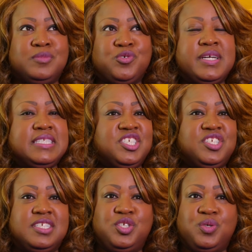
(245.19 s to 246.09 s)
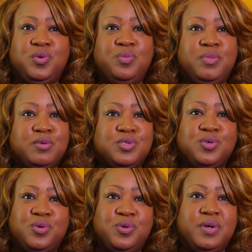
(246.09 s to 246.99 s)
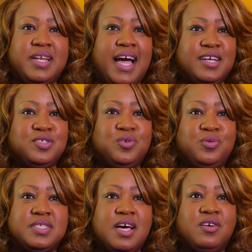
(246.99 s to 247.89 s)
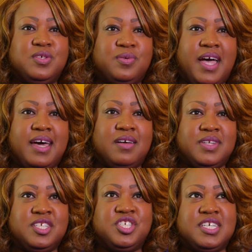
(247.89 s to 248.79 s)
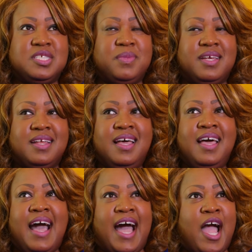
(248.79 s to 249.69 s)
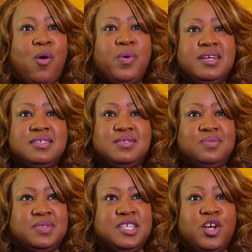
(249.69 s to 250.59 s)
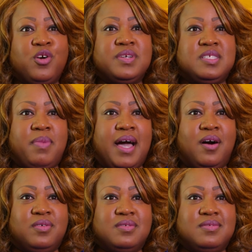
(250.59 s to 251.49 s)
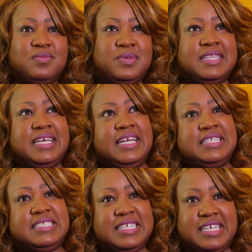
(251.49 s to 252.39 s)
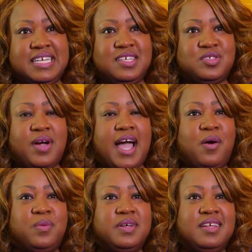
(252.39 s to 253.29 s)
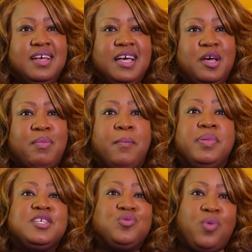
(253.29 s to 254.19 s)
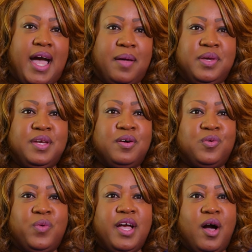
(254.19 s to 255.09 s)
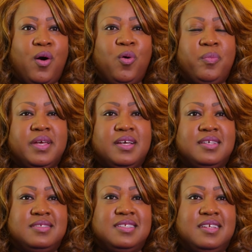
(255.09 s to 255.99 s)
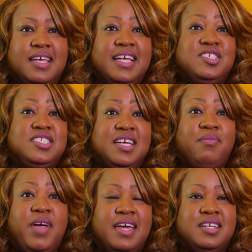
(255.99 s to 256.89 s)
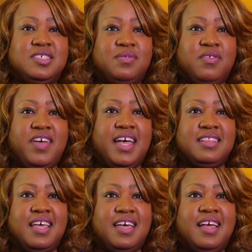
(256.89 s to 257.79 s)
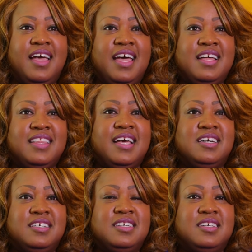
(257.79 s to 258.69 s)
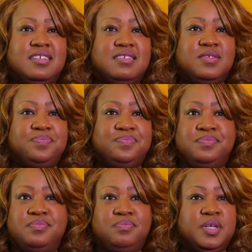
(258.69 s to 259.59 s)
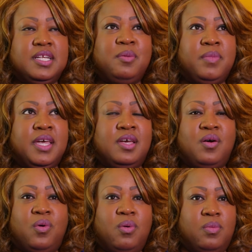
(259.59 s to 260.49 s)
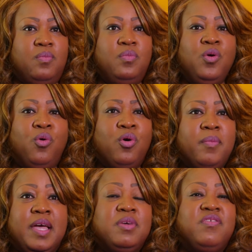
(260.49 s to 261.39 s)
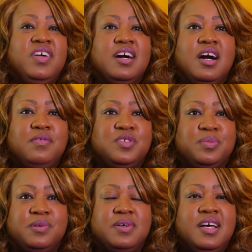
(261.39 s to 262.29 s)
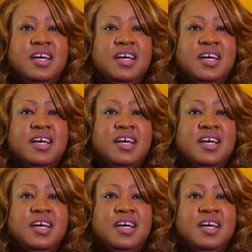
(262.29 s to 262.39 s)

Transitioning to middle school and high school was also kind of an adjustment. I always was nervous about would the kids tease or how would my bus ride be on the way home, because kids took advantage of the fact that they could bully me or make me feel uncomfortable.